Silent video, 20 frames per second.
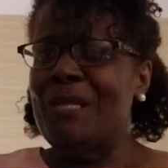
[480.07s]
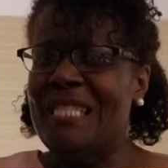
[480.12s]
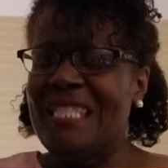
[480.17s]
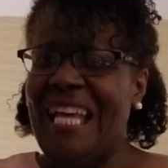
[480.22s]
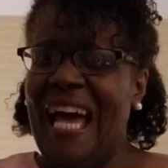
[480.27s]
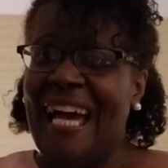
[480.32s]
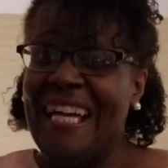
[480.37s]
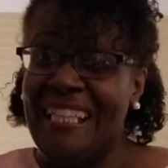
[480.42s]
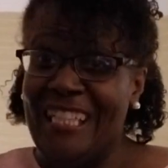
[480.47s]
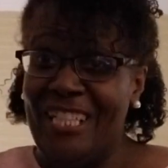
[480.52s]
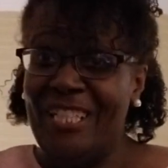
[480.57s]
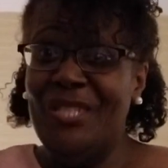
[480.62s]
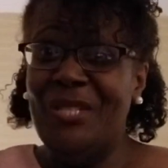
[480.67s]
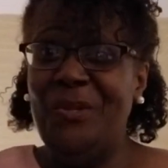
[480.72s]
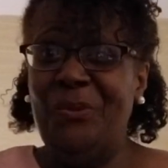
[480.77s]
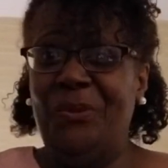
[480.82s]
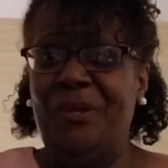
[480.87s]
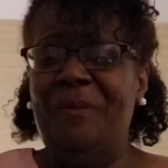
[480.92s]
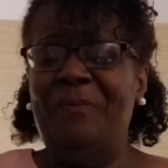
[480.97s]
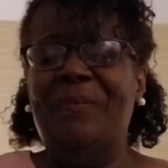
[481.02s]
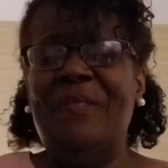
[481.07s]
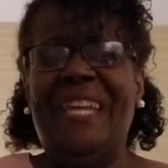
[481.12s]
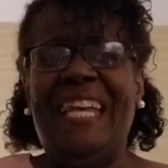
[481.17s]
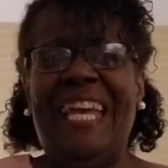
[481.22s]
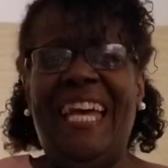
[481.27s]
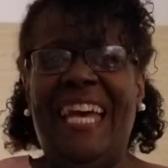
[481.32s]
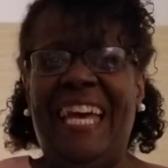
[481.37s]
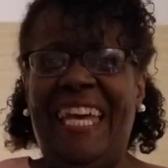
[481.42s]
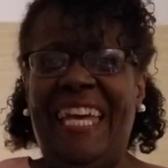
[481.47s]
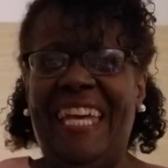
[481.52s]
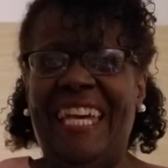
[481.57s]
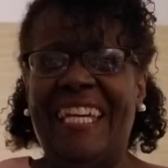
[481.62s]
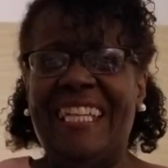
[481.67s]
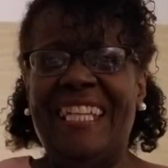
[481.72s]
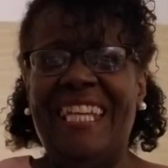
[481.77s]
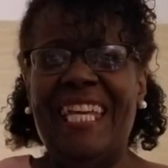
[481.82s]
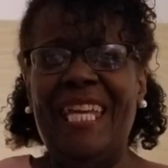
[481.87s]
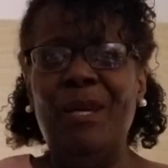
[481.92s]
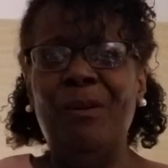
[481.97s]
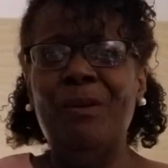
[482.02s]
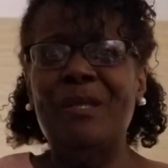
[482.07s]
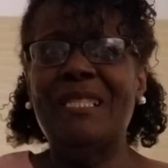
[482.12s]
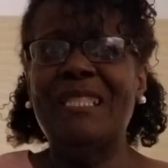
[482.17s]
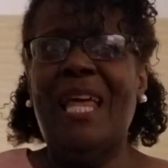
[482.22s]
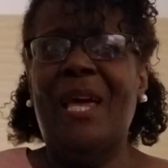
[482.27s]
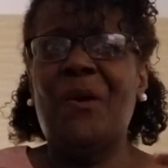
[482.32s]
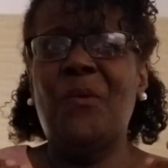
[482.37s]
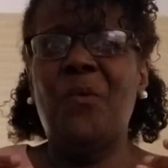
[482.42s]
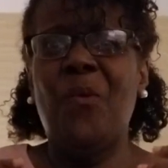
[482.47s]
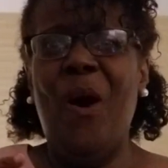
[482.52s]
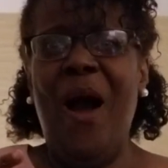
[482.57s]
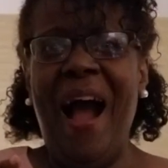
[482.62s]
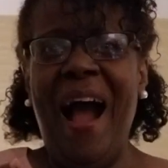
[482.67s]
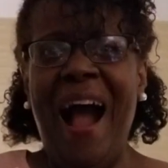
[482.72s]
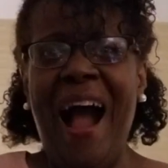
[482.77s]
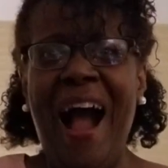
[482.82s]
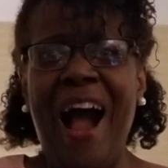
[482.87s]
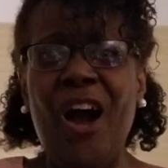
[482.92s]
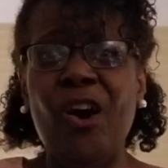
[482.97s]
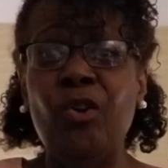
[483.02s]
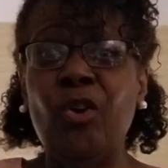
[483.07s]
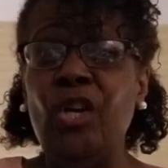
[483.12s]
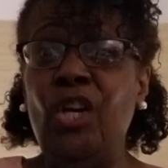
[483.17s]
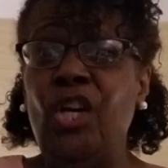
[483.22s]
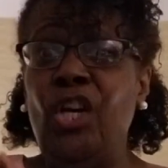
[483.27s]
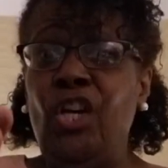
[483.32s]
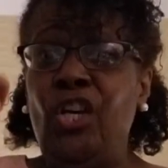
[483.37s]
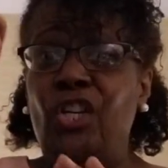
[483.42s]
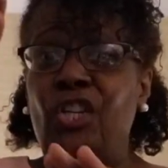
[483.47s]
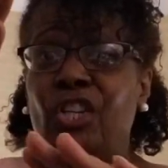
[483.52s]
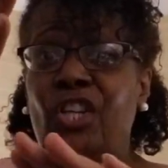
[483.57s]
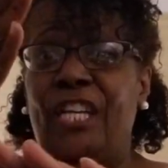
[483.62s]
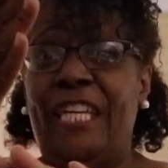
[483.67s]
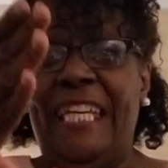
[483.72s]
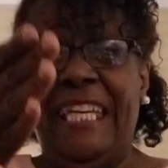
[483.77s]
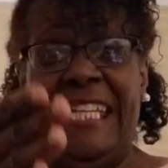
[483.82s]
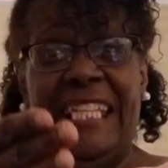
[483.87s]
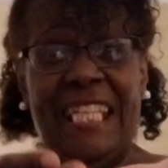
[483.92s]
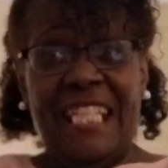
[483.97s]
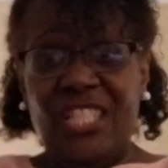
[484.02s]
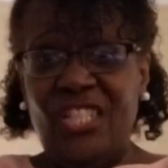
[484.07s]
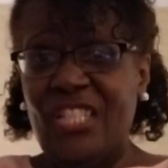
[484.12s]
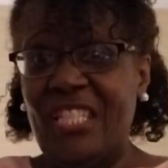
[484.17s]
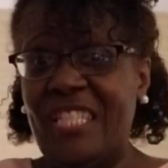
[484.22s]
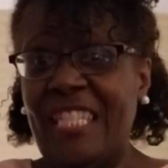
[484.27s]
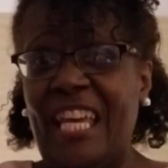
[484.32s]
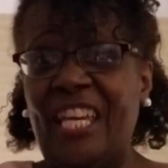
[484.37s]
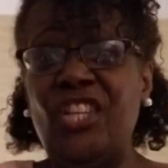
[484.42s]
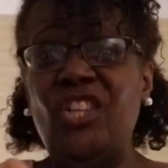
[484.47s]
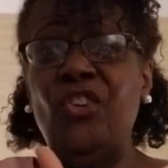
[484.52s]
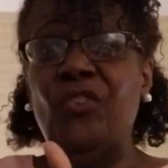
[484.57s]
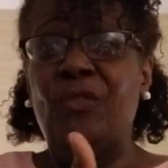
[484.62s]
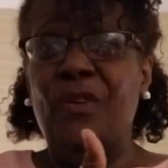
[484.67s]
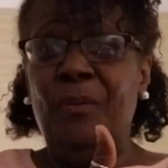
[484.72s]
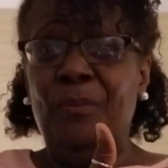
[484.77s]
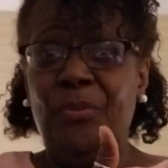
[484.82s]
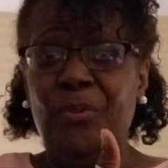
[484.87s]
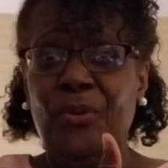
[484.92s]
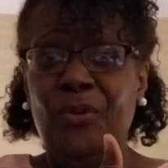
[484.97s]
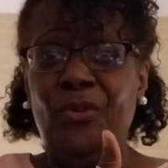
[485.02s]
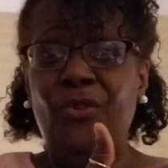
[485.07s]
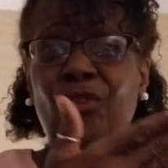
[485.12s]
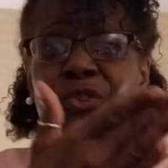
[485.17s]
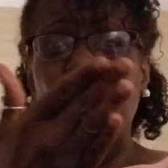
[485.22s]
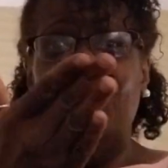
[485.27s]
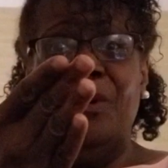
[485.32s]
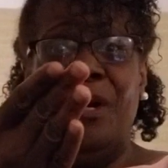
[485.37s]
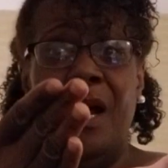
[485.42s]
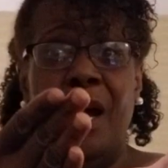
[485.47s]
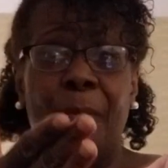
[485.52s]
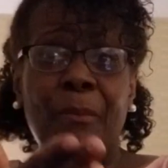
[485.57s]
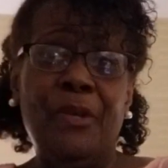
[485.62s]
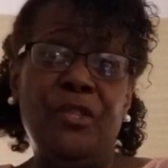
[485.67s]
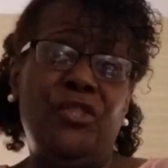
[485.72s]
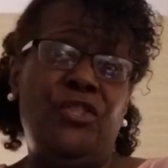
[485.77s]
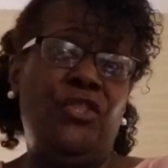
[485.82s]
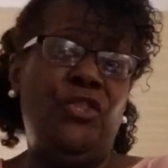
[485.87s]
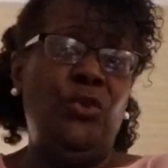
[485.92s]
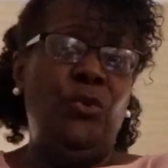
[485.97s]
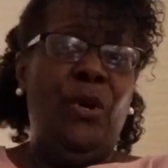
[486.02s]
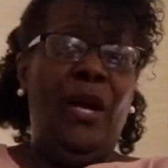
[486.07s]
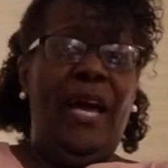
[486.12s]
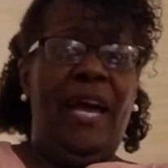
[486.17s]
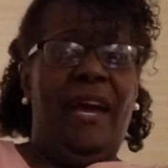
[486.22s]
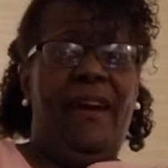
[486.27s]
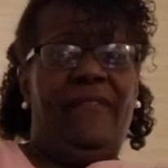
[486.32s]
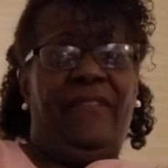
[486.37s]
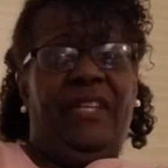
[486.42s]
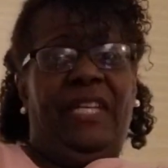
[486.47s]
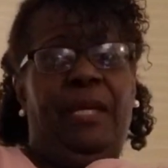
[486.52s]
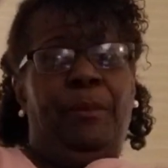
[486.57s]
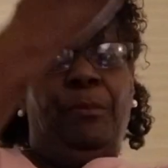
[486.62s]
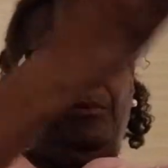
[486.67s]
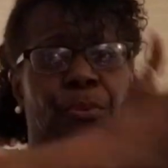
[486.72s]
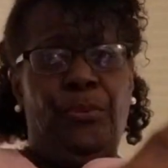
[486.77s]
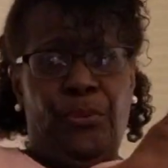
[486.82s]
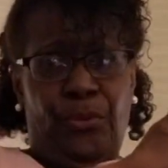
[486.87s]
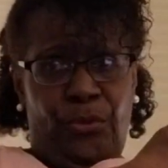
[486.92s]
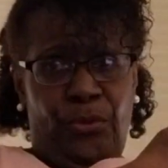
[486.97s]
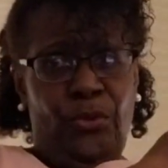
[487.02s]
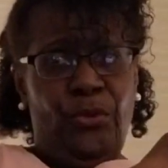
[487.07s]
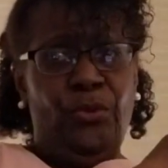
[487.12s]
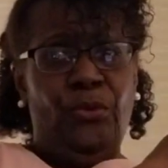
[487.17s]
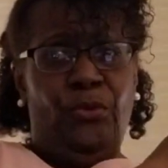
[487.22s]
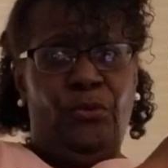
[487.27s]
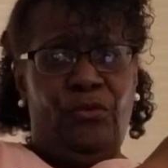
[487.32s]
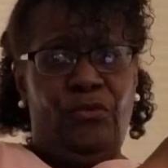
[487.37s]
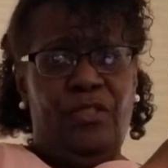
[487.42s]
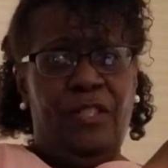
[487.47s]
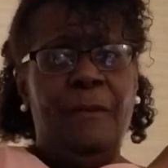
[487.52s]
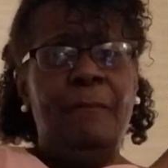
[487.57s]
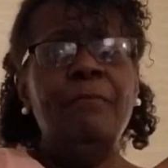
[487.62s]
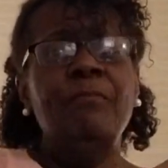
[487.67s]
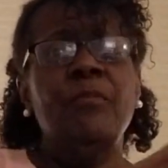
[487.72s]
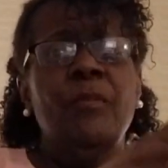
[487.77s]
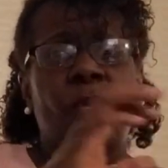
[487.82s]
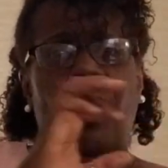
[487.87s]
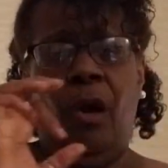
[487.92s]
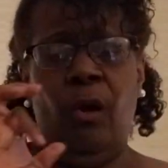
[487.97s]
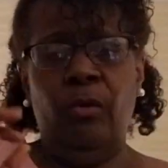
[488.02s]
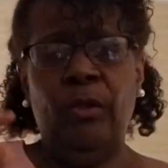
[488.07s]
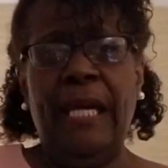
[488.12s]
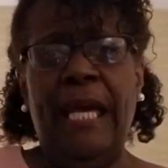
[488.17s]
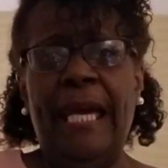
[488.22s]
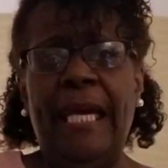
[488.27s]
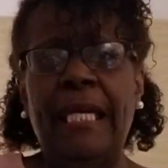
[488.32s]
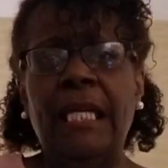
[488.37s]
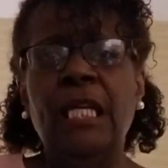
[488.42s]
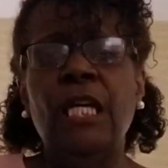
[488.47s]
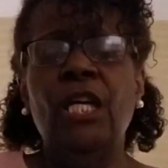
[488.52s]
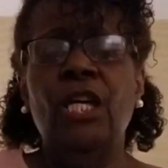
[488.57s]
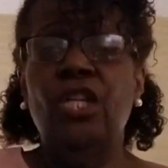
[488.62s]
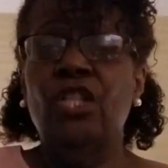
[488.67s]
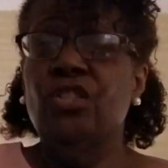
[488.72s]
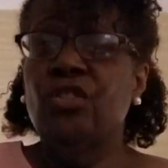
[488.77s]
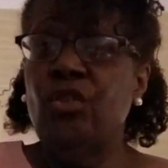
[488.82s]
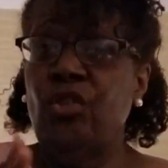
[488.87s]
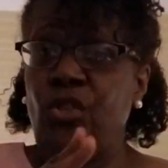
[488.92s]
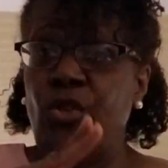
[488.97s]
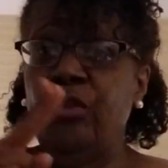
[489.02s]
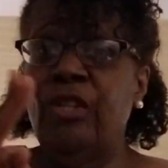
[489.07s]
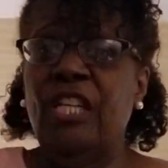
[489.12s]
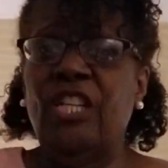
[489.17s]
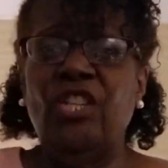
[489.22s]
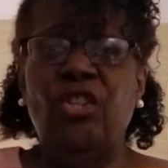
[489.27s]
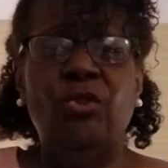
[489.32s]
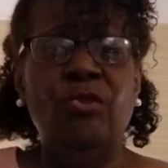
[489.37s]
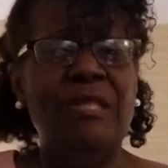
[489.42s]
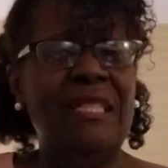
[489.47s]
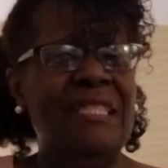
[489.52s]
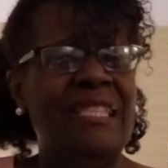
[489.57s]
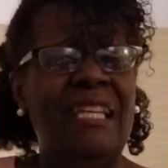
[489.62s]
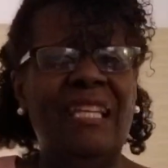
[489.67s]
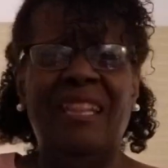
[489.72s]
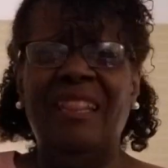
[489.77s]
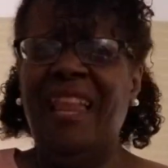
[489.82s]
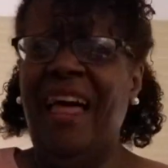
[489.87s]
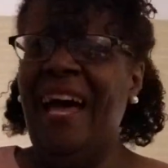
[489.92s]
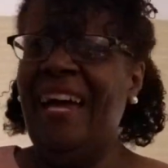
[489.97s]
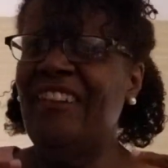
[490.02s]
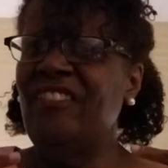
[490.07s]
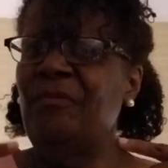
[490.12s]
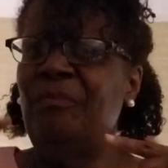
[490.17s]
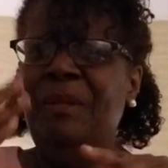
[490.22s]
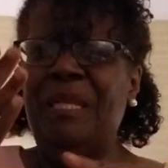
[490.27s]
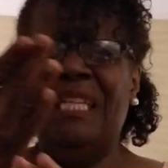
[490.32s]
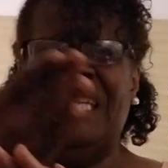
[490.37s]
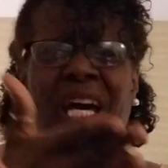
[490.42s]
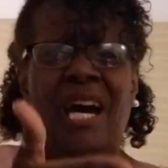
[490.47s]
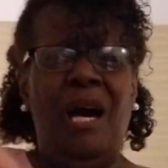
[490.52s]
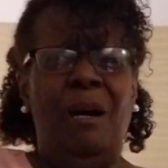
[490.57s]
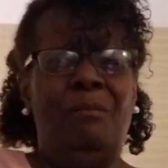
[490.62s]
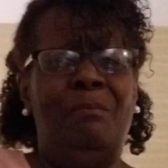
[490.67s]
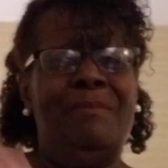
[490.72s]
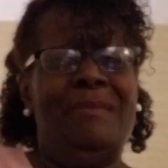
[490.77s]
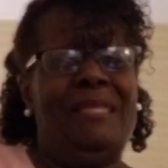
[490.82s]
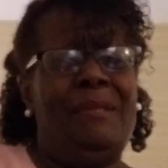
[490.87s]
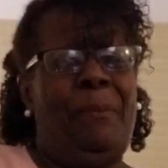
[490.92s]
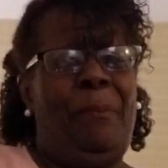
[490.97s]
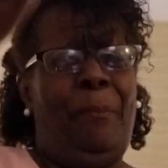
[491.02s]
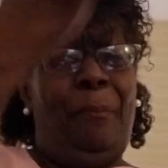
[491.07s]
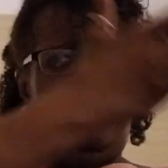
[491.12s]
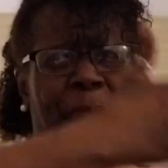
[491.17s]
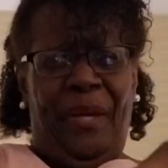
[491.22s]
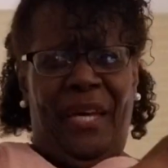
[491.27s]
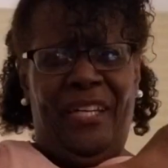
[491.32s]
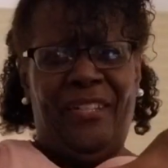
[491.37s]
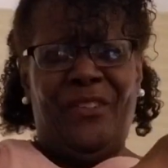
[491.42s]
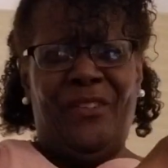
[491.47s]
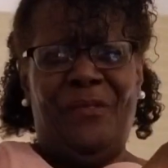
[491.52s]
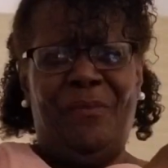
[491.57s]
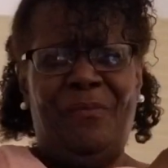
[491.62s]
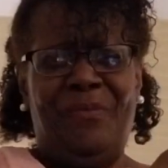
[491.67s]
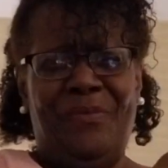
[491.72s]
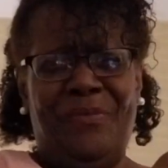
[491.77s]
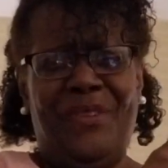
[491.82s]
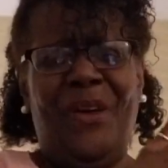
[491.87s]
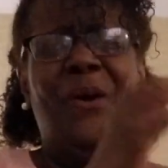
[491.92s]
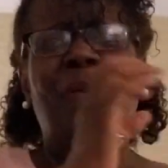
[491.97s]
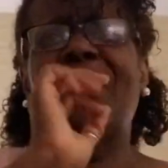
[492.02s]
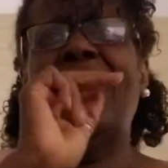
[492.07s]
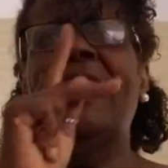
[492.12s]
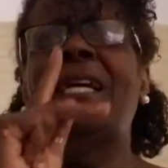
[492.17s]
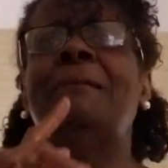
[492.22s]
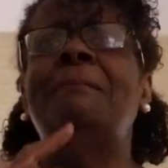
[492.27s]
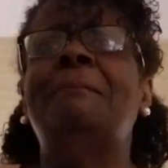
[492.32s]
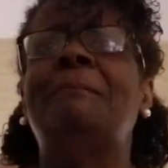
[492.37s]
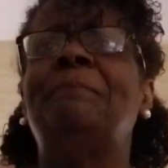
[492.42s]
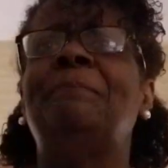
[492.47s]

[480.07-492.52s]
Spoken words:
signing to him, and he was like, wow. He didn't just say you've improved, but you have improved. Okay? So you can use it that life becomes better. Okay?